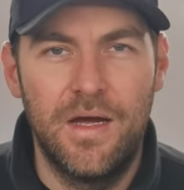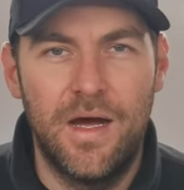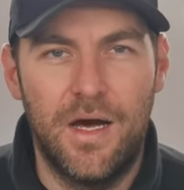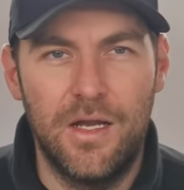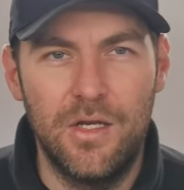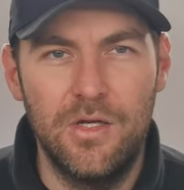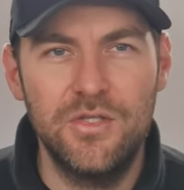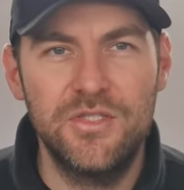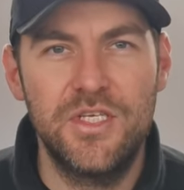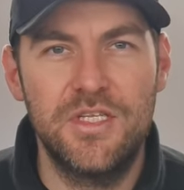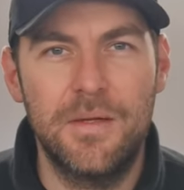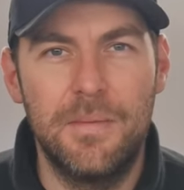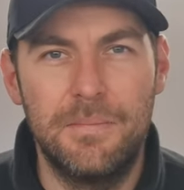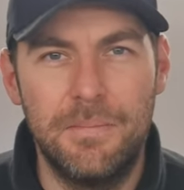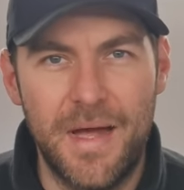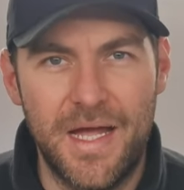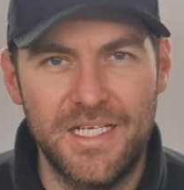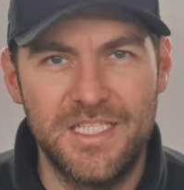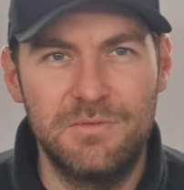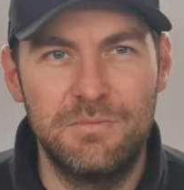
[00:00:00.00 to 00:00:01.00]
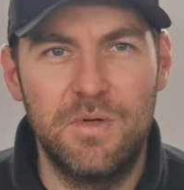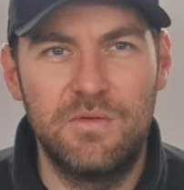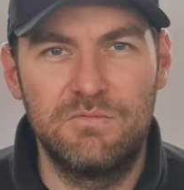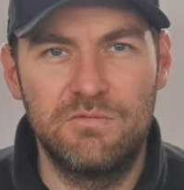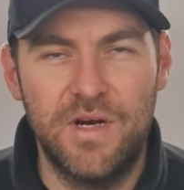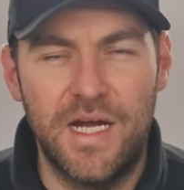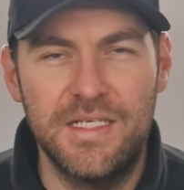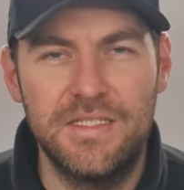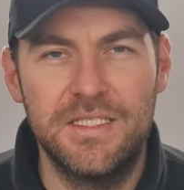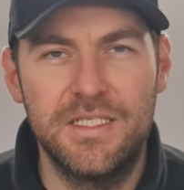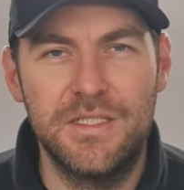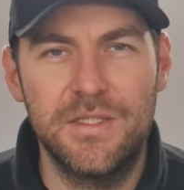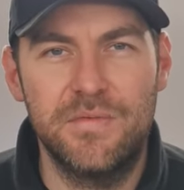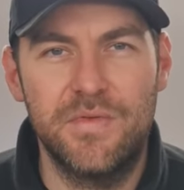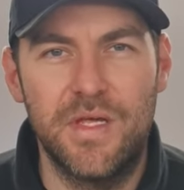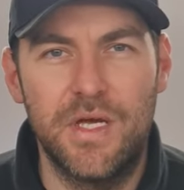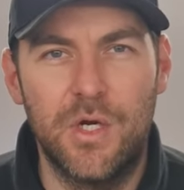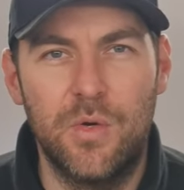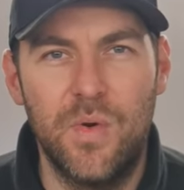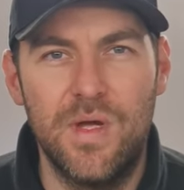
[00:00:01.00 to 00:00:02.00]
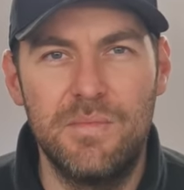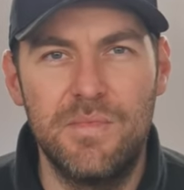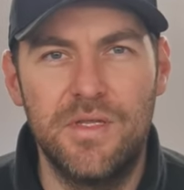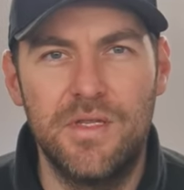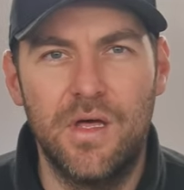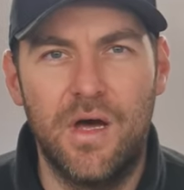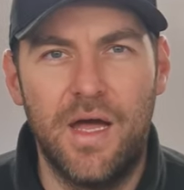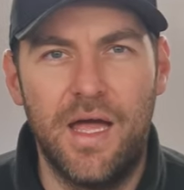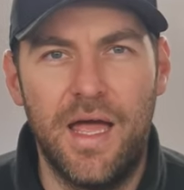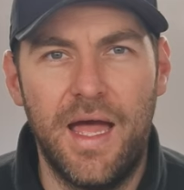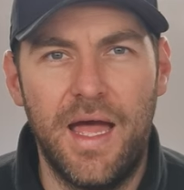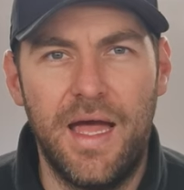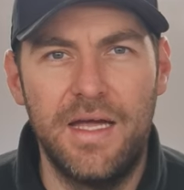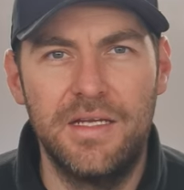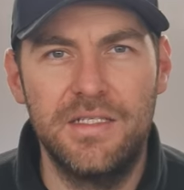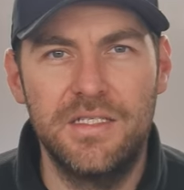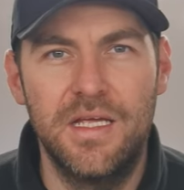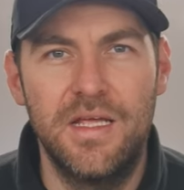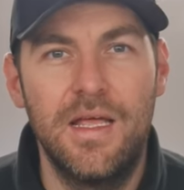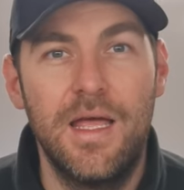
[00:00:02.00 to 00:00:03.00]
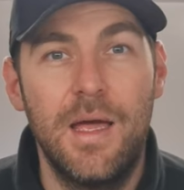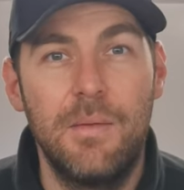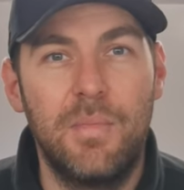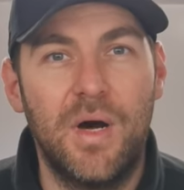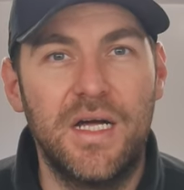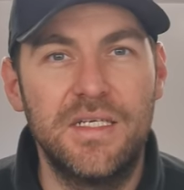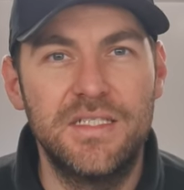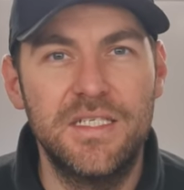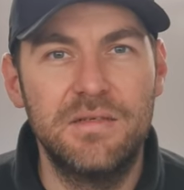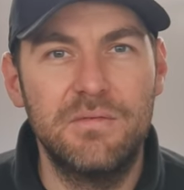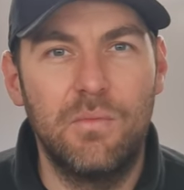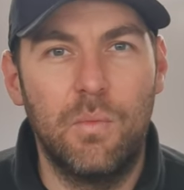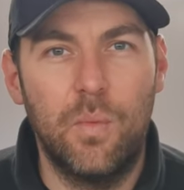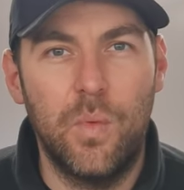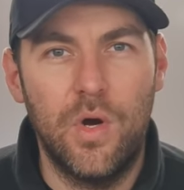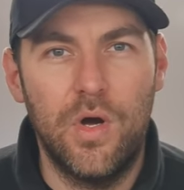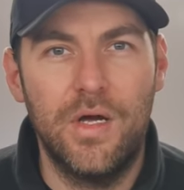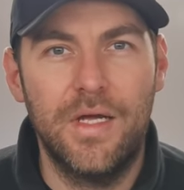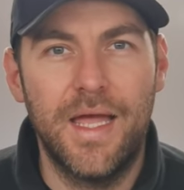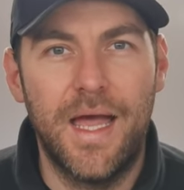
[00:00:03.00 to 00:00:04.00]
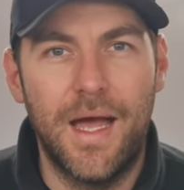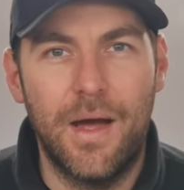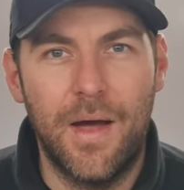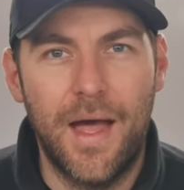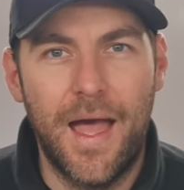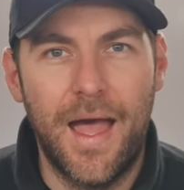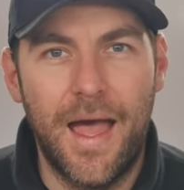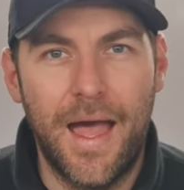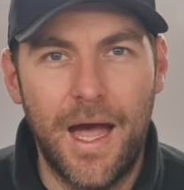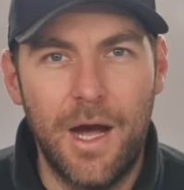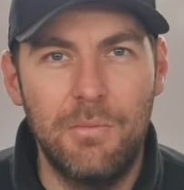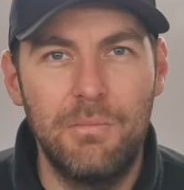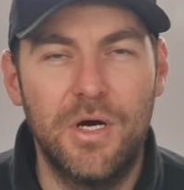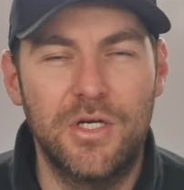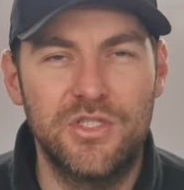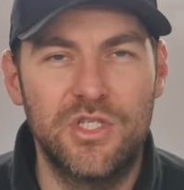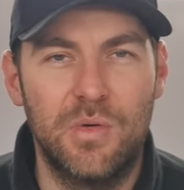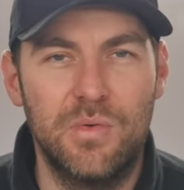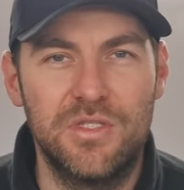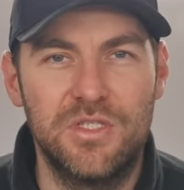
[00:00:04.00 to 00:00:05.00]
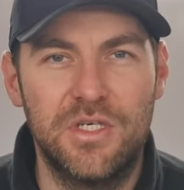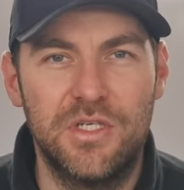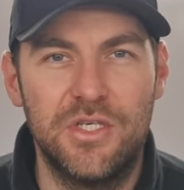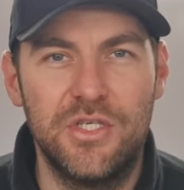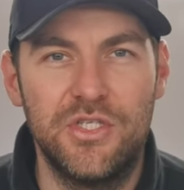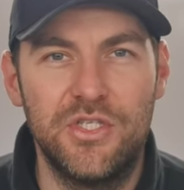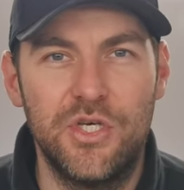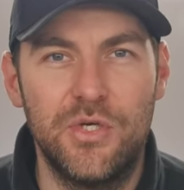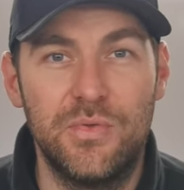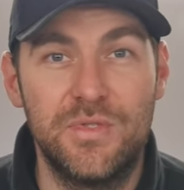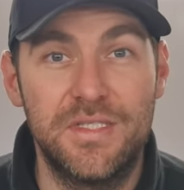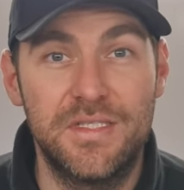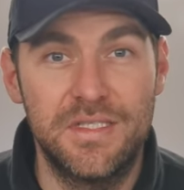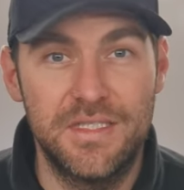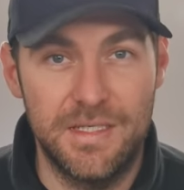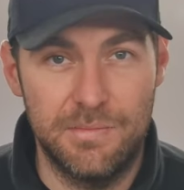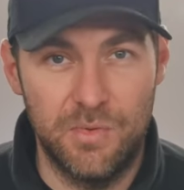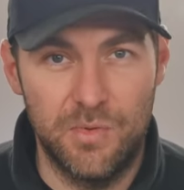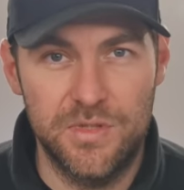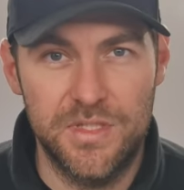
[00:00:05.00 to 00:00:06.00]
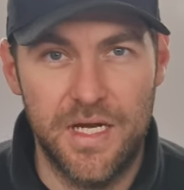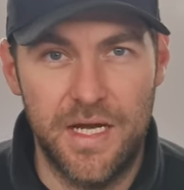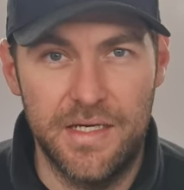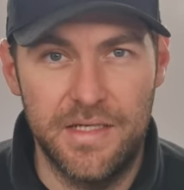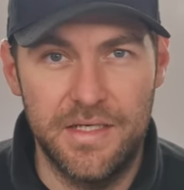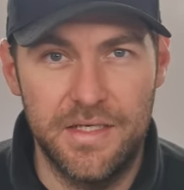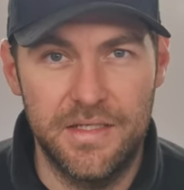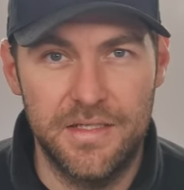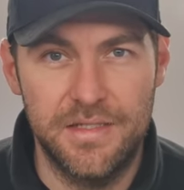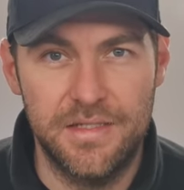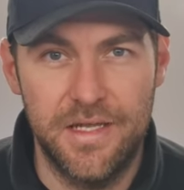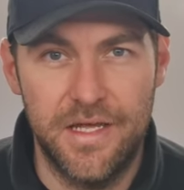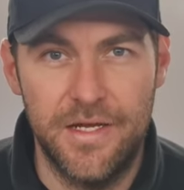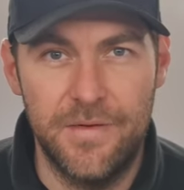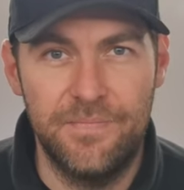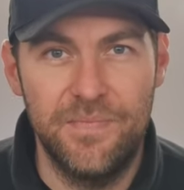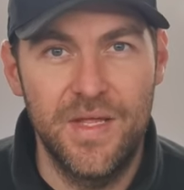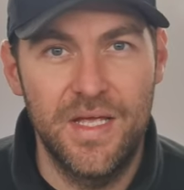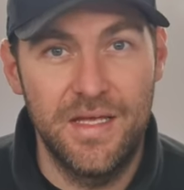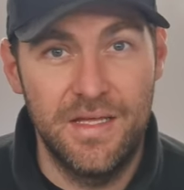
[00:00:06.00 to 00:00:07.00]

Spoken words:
I looked at the maximum ratings of the equipment that I had, but I didn't work out how much I was going to use simultaneously.